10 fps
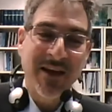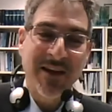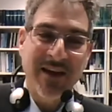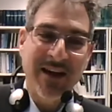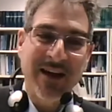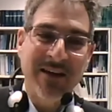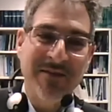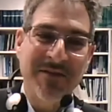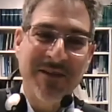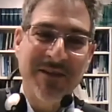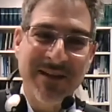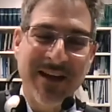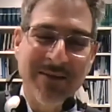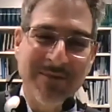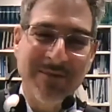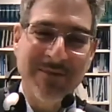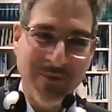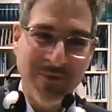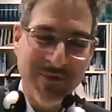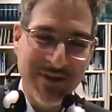They have the same
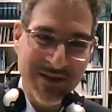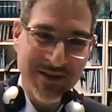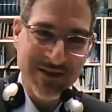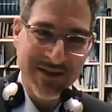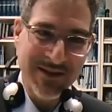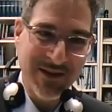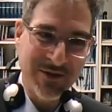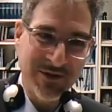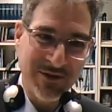single